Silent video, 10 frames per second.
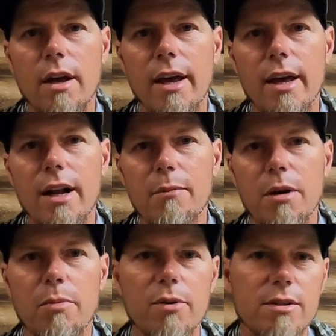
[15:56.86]
and I'm
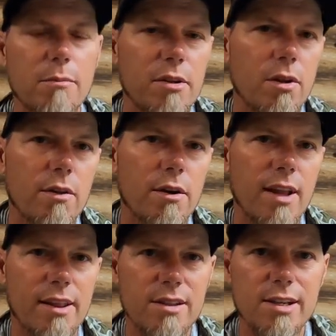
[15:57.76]
gonna put something on there
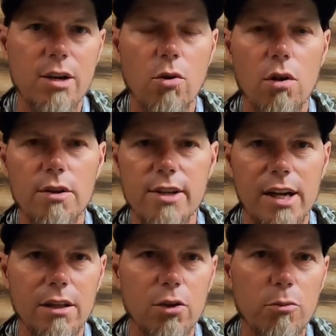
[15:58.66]
like the Z-Crawl that's
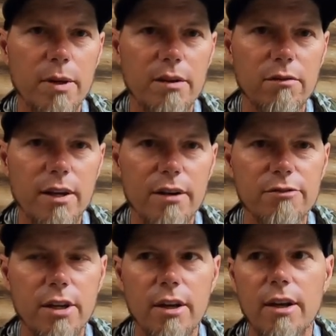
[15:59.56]
got a little bit of
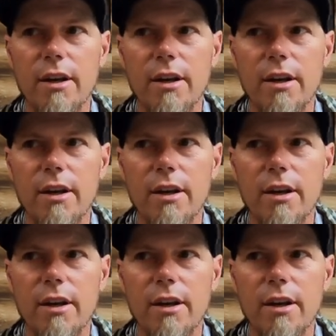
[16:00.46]
lift.